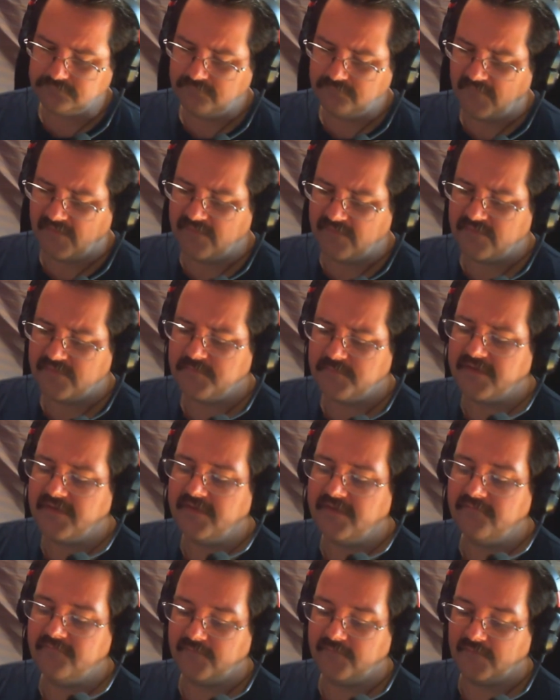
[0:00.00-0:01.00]
At the
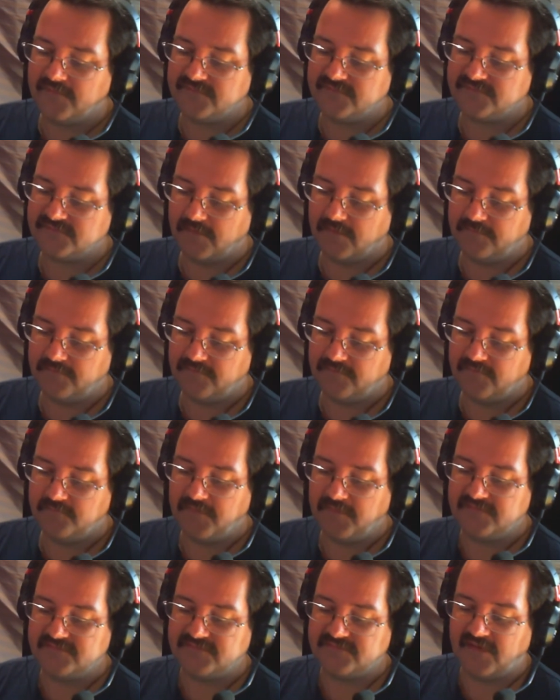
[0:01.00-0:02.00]
beginning of your end step, you
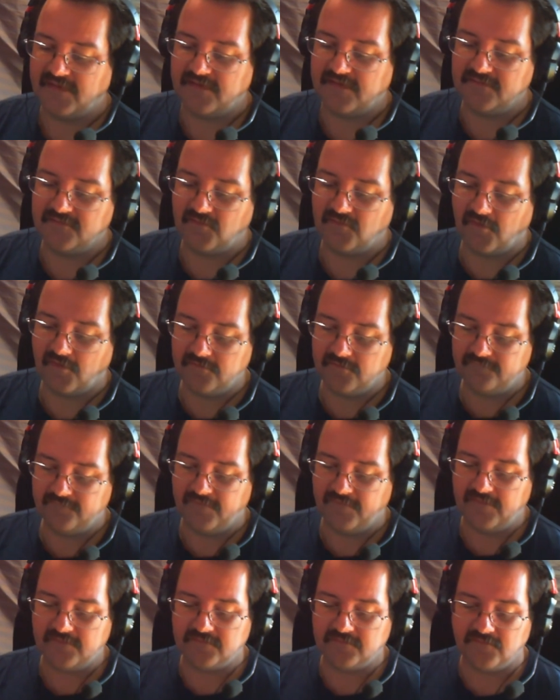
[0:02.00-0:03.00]
may sack an
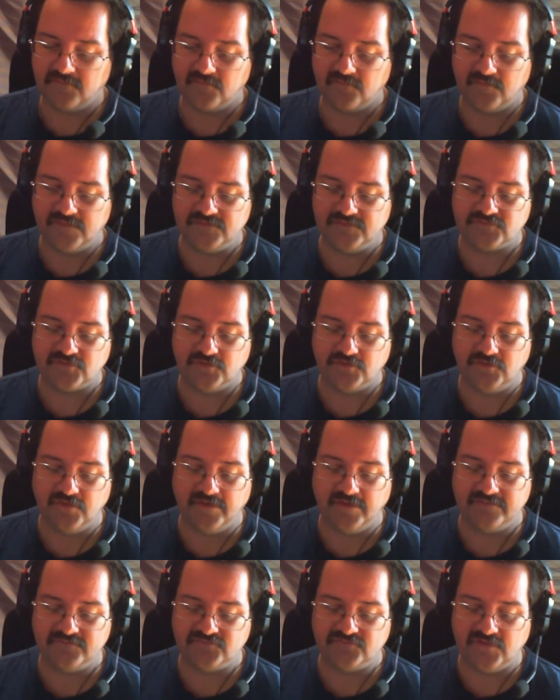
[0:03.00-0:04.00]
artifact, creature,
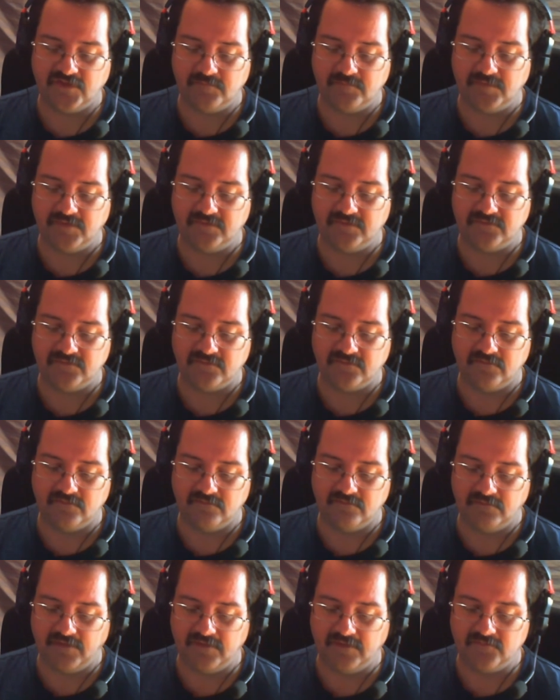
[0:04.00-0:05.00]
enchantment,
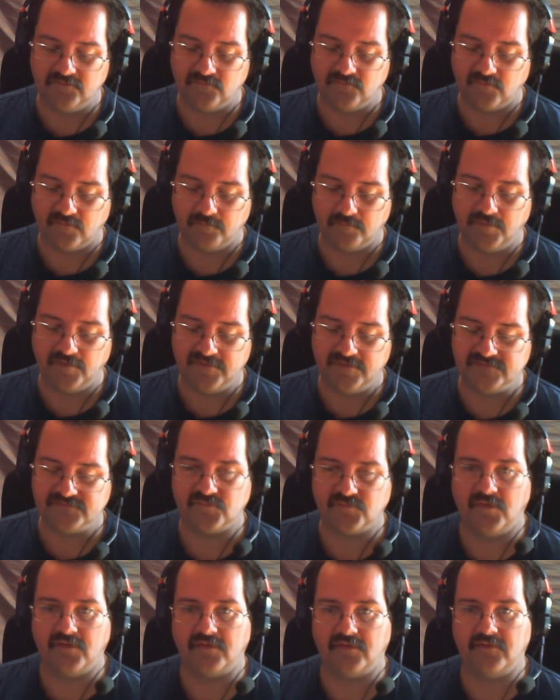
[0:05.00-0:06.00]
land, or
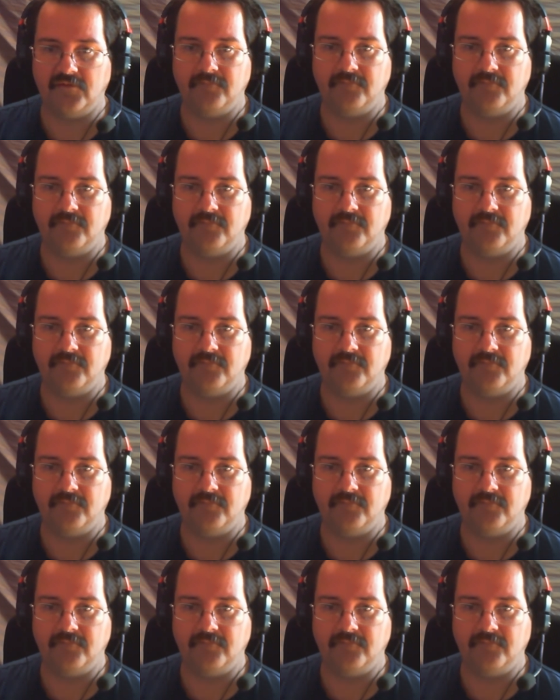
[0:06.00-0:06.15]
planeswalker.